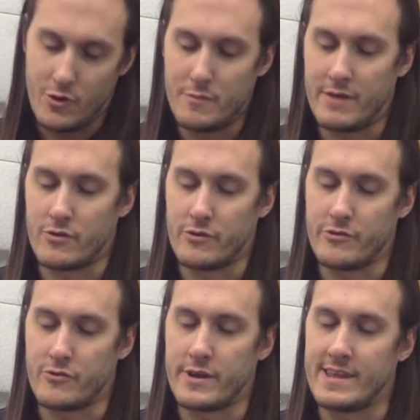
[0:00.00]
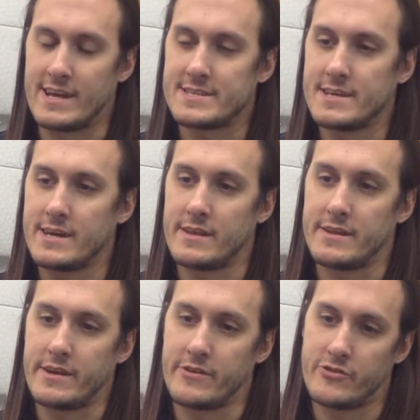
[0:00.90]
whomever is running that site
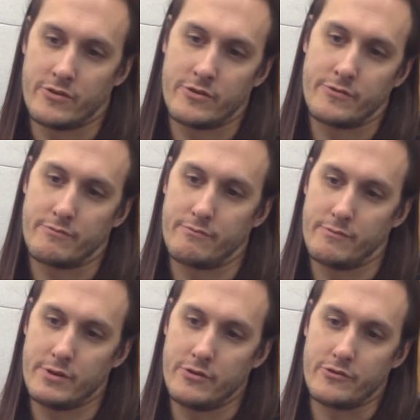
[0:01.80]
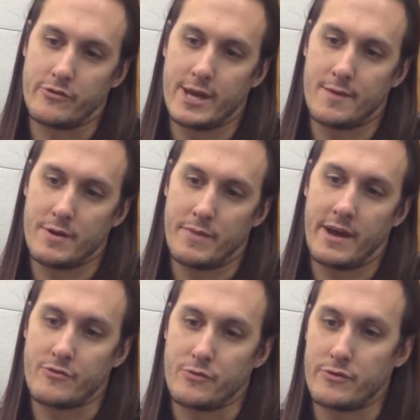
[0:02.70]
then takes your username and
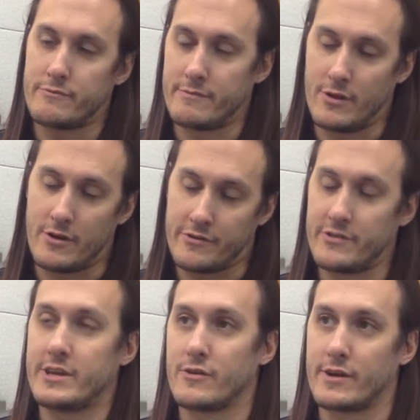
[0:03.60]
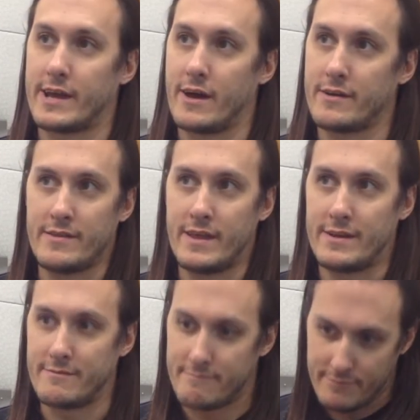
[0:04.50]
password and logs into your account and
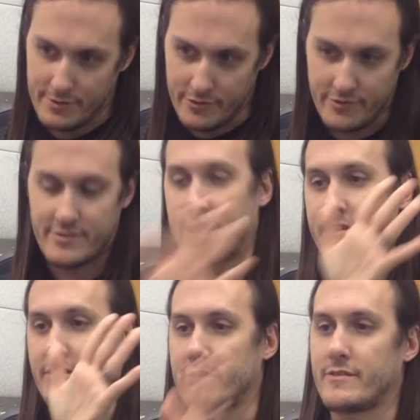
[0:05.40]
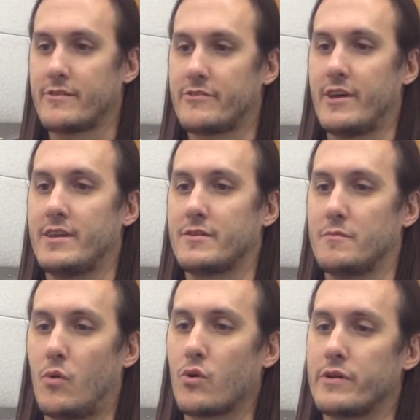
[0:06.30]
then uses that to send
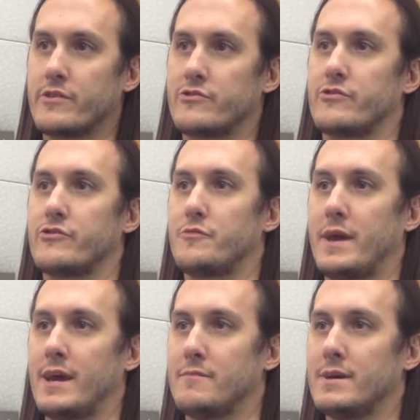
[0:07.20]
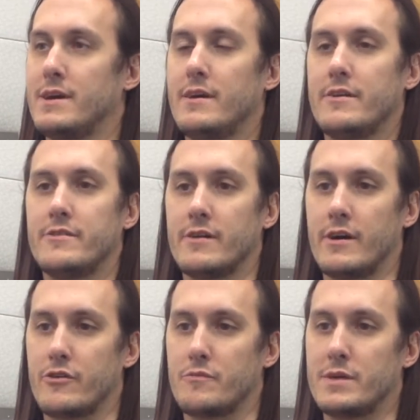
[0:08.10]
more additional spam
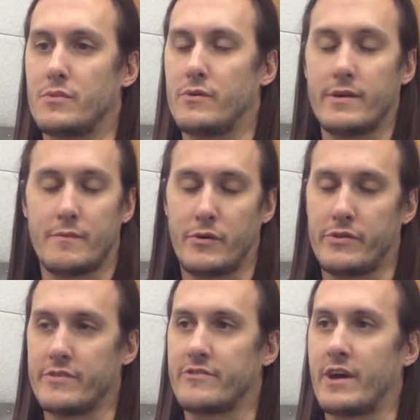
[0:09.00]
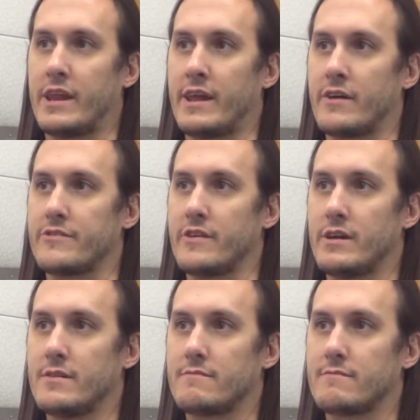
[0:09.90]
to other people, both inside and outside.